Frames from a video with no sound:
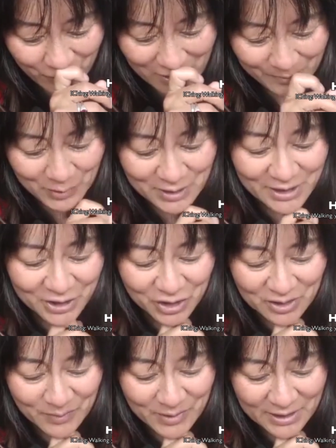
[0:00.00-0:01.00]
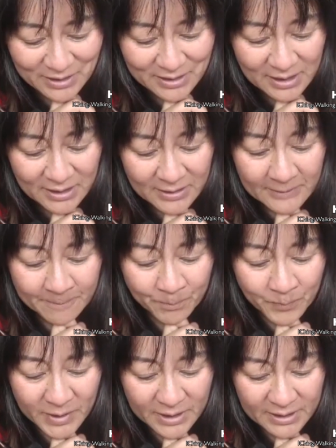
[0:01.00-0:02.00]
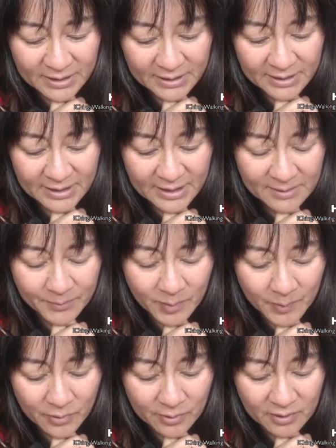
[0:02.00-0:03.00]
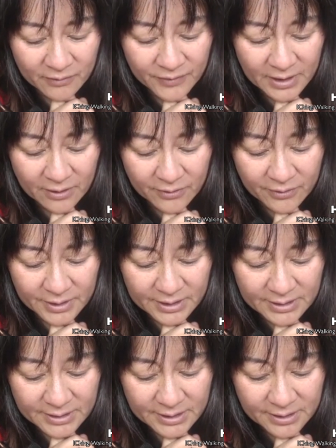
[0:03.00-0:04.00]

great possession means being incapable of arrogance,